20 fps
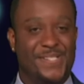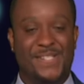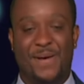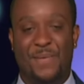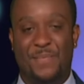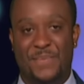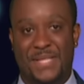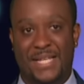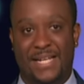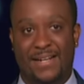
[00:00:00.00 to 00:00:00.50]

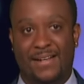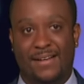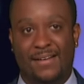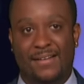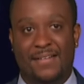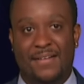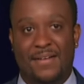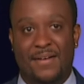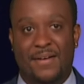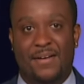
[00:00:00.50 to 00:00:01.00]
tomorrow
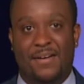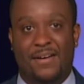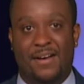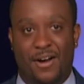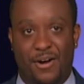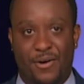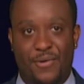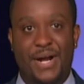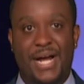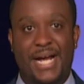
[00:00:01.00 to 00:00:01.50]
or
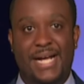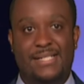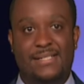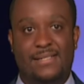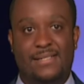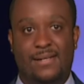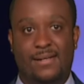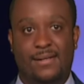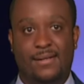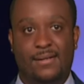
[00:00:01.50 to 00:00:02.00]
something.
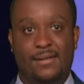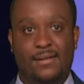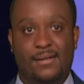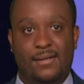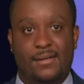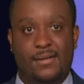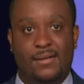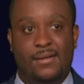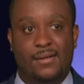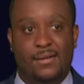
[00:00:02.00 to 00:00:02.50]
All
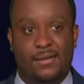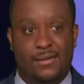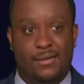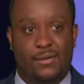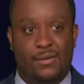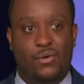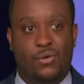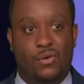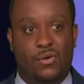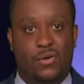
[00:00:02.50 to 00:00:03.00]
right.
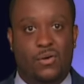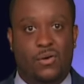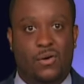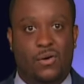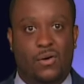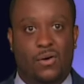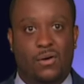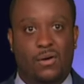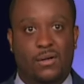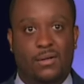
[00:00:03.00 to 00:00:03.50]

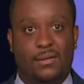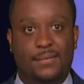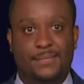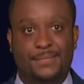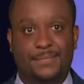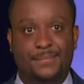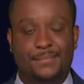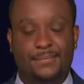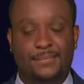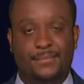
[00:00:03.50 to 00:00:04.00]

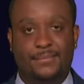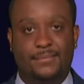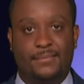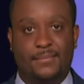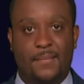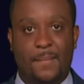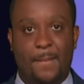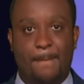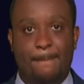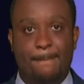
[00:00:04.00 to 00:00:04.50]

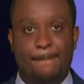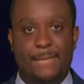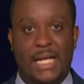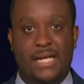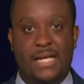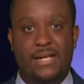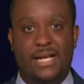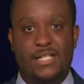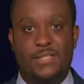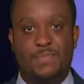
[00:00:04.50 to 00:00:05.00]
Ooh.
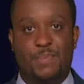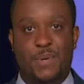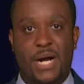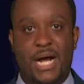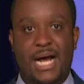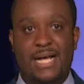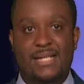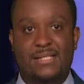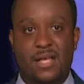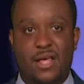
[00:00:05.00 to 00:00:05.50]

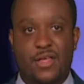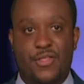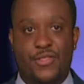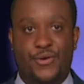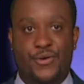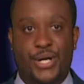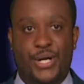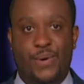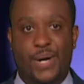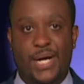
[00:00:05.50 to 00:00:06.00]

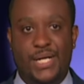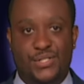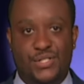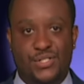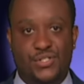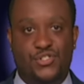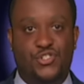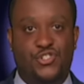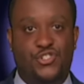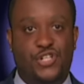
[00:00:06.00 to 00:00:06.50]
Next
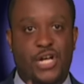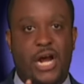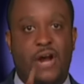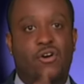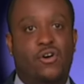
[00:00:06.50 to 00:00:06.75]
prize, three